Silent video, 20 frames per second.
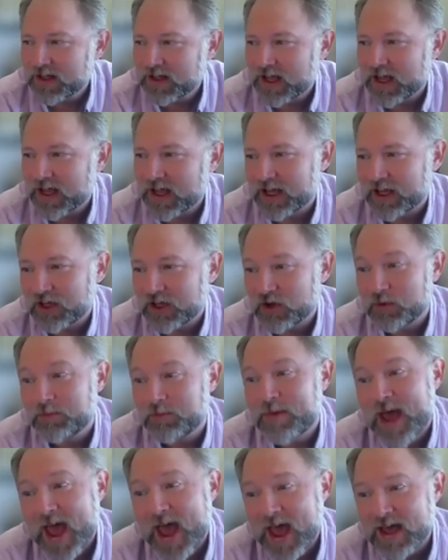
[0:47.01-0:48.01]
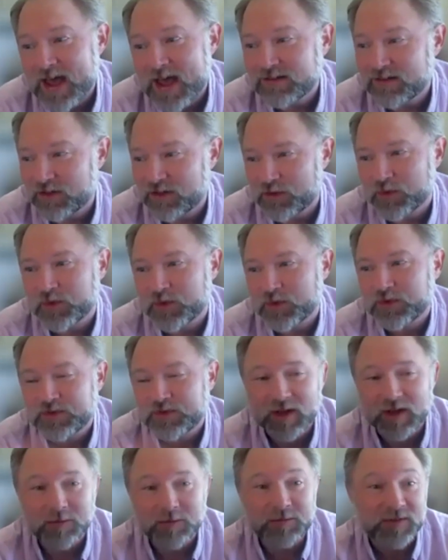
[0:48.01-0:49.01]
uh, you pass through
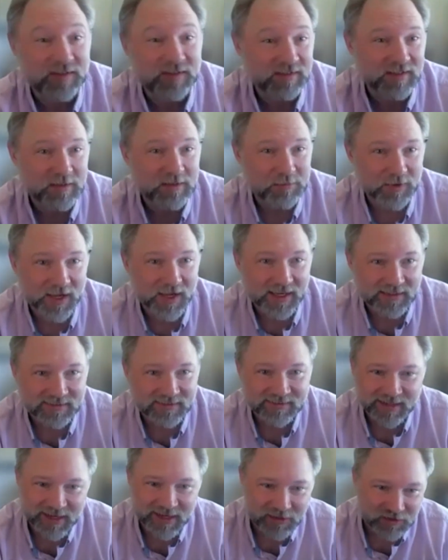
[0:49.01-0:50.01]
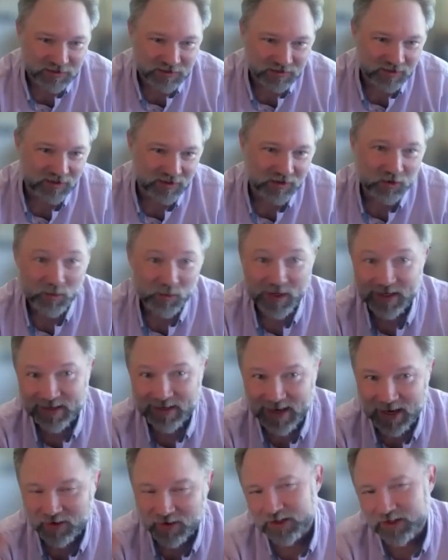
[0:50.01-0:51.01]
some sleep like stages on your way
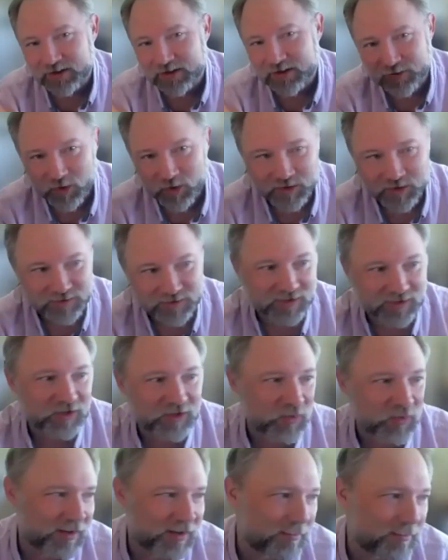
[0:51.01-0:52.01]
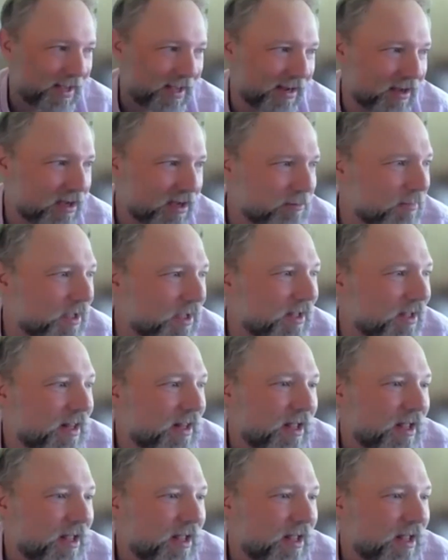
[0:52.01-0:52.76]
down and, of course, on your way back up.